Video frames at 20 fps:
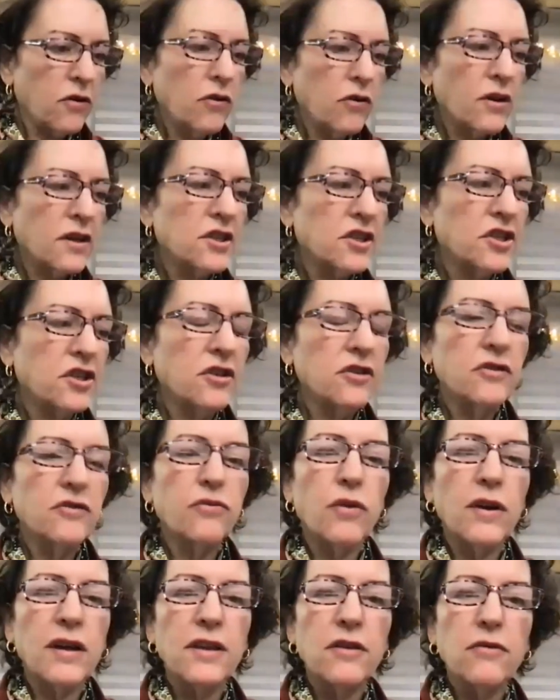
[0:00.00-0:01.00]
can choose
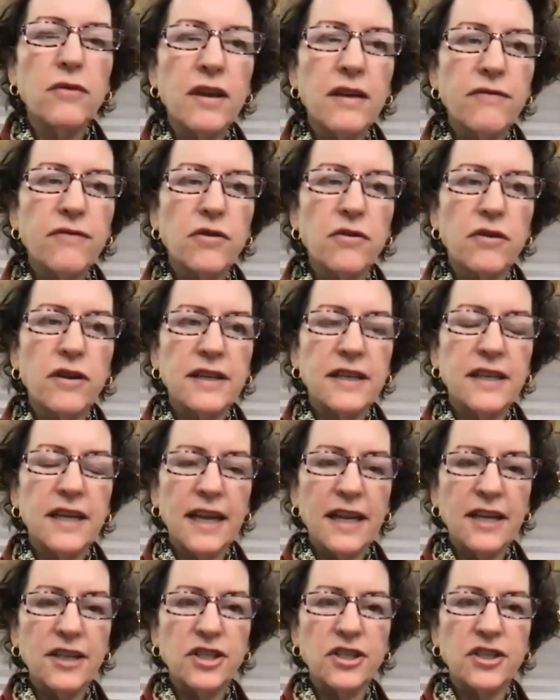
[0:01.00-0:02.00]
what you give your
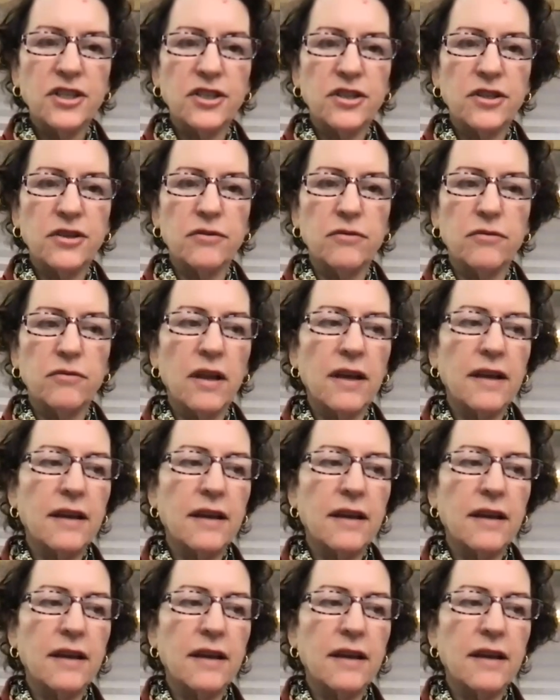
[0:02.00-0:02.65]
attention to. Like